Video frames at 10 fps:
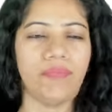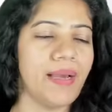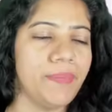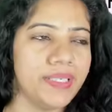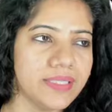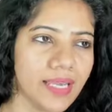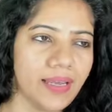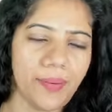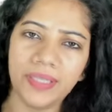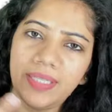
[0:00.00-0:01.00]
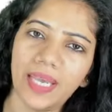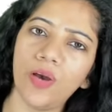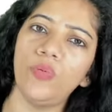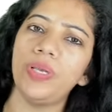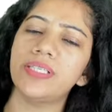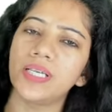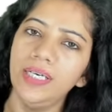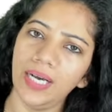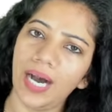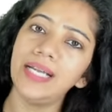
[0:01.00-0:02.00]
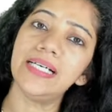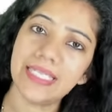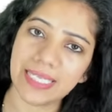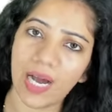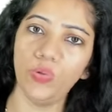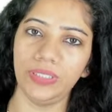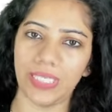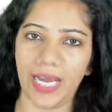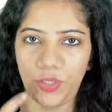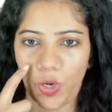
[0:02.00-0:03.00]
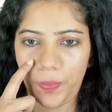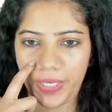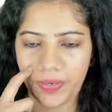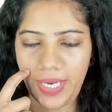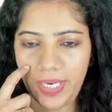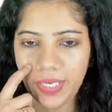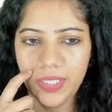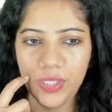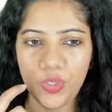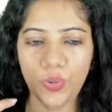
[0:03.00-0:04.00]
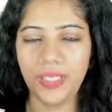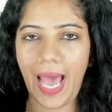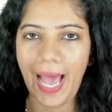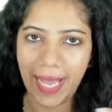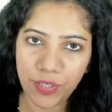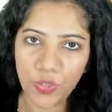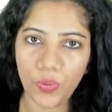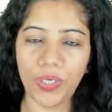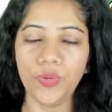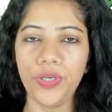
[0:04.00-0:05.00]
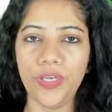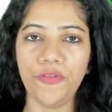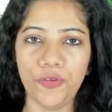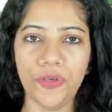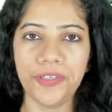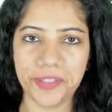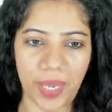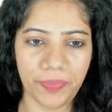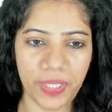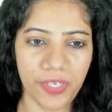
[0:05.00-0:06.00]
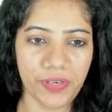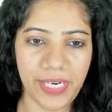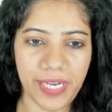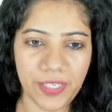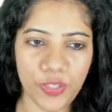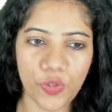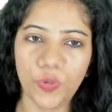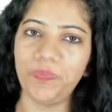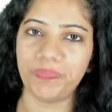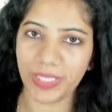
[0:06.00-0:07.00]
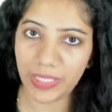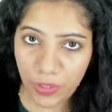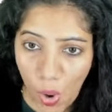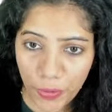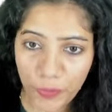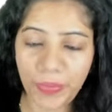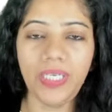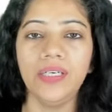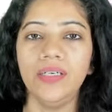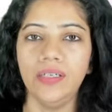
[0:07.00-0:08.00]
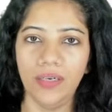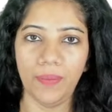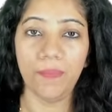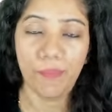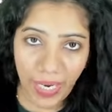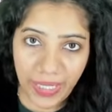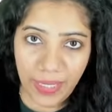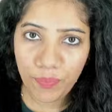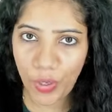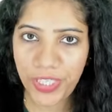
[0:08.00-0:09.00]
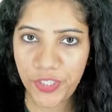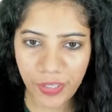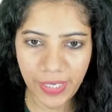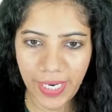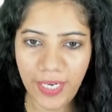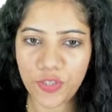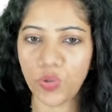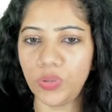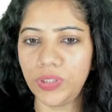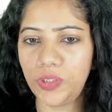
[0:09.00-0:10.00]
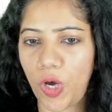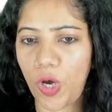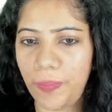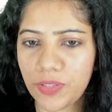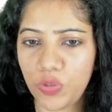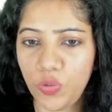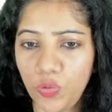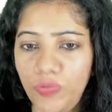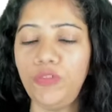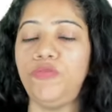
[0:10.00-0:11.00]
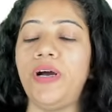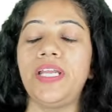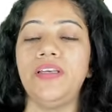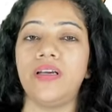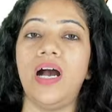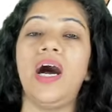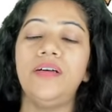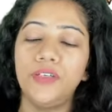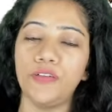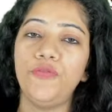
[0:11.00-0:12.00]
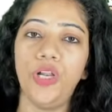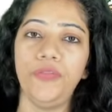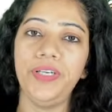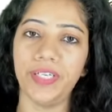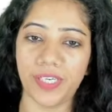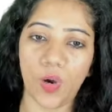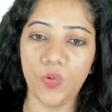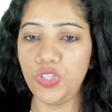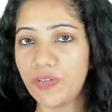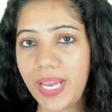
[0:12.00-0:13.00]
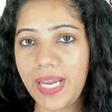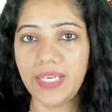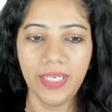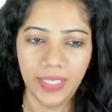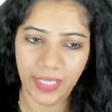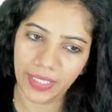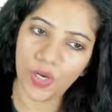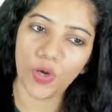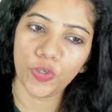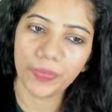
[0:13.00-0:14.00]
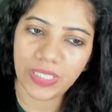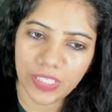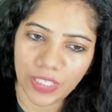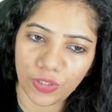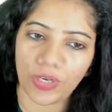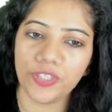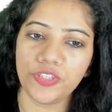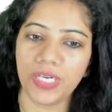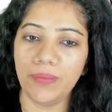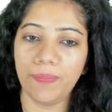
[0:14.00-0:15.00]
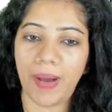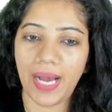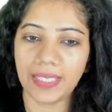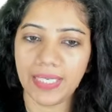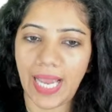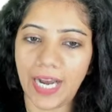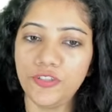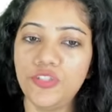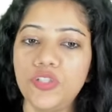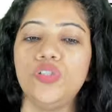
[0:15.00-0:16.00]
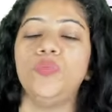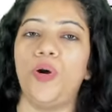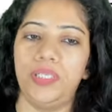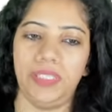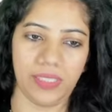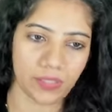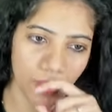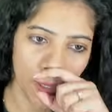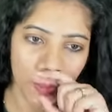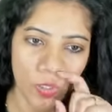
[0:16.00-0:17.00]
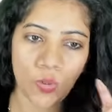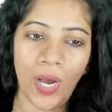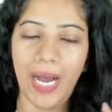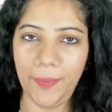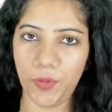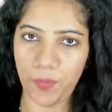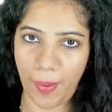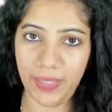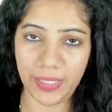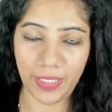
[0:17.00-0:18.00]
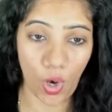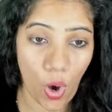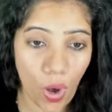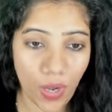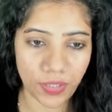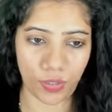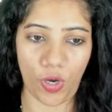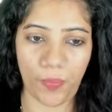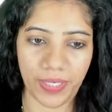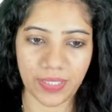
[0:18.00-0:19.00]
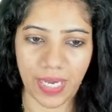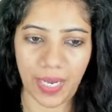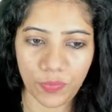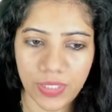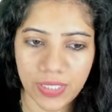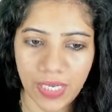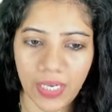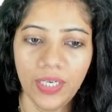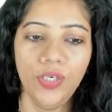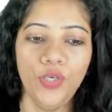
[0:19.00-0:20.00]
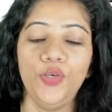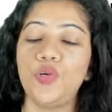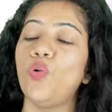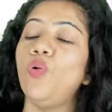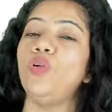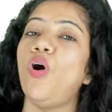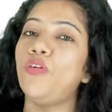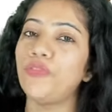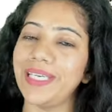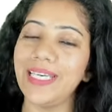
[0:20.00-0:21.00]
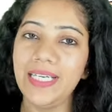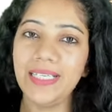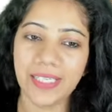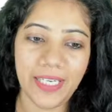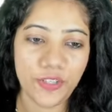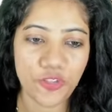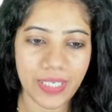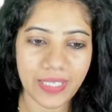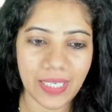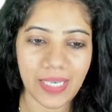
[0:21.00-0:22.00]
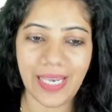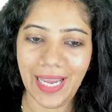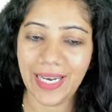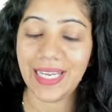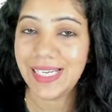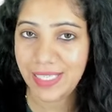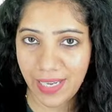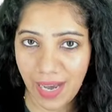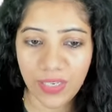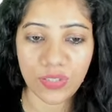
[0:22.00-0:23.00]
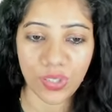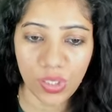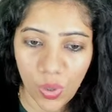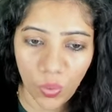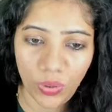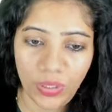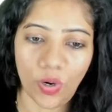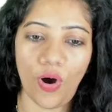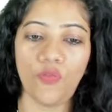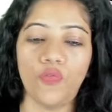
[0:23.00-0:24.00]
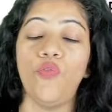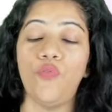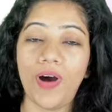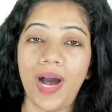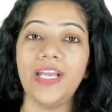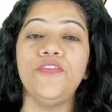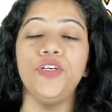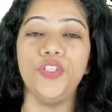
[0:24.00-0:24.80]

I must say, I mean they always are around that topic, right? So as you are going for something related to economy, money, monetary, right? So the topics you will find are revolving around trade, economy, technology in banking and geopolitics. So high probability hot topics, I would say, role of ECGC in India's goal of $5